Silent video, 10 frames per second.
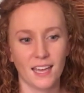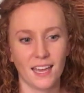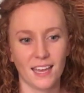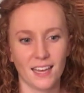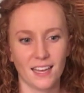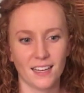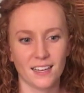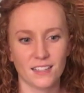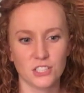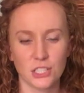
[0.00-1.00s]

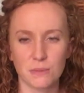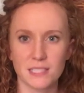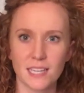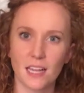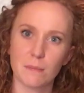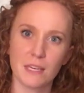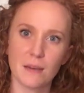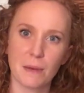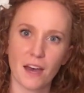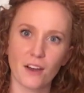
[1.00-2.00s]
and she was telling
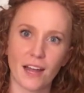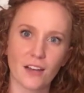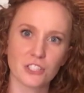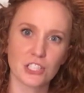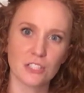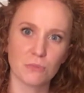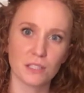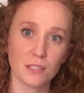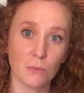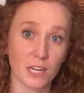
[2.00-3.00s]
me about how she
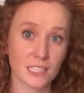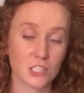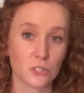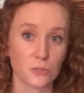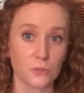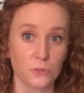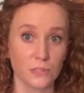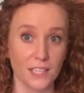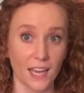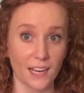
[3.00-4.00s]
really wanted
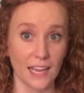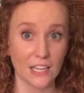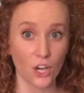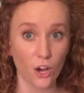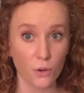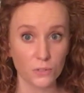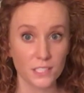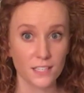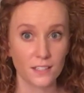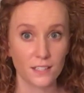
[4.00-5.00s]
to get a
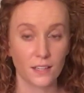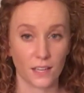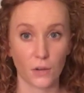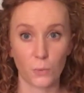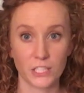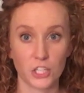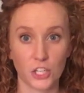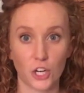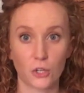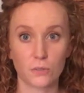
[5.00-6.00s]
coat, like a
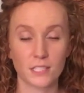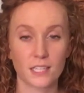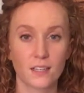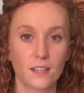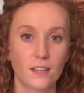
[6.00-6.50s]
winter coat,